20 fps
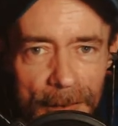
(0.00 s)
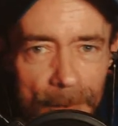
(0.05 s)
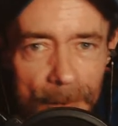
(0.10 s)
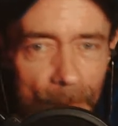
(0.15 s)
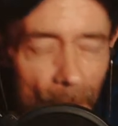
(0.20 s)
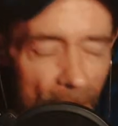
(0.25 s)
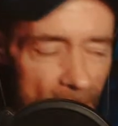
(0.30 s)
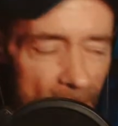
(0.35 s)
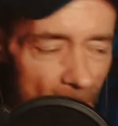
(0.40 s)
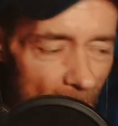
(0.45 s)

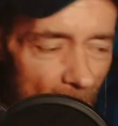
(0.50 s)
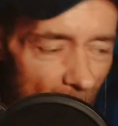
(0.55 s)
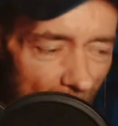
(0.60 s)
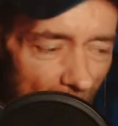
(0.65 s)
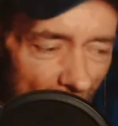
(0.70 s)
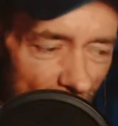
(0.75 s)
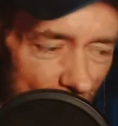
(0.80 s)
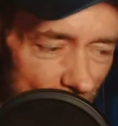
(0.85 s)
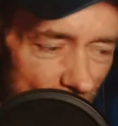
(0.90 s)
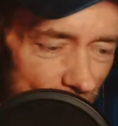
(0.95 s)
One
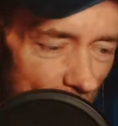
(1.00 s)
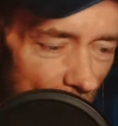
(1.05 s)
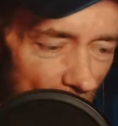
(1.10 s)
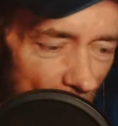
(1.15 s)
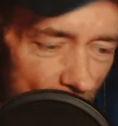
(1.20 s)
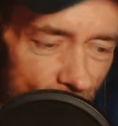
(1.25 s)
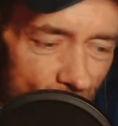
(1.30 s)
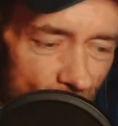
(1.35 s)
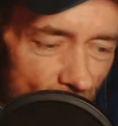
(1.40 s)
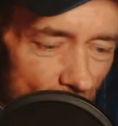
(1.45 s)
guy's
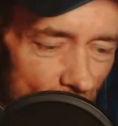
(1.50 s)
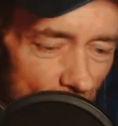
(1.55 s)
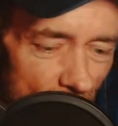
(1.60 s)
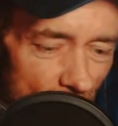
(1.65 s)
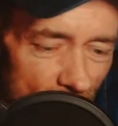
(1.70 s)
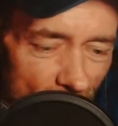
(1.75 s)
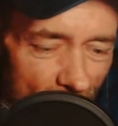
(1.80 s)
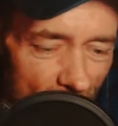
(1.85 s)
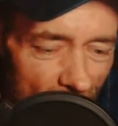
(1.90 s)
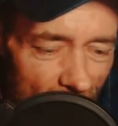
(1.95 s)

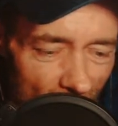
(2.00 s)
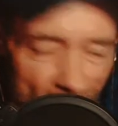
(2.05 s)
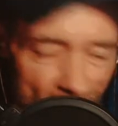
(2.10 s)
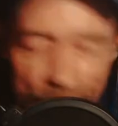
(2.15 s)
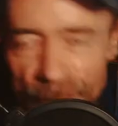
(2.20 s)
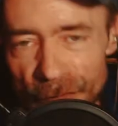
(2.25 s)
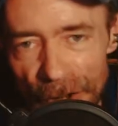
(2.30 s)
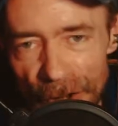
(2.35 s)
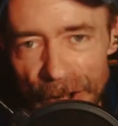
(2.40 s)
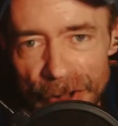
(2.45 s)
absolutely
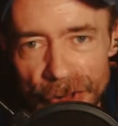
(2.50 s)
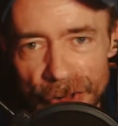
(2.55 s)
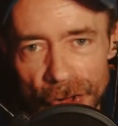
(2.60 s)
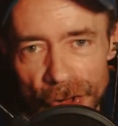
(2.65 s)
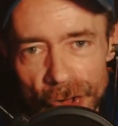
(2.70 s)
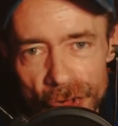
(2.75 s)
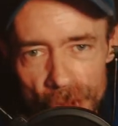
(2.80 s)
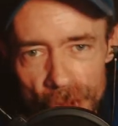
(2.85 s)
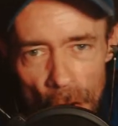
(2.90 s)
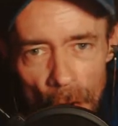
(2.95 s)
life-changing
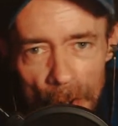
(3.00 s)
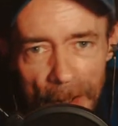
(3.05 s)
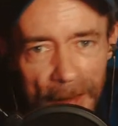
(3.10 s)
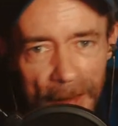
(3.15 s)
song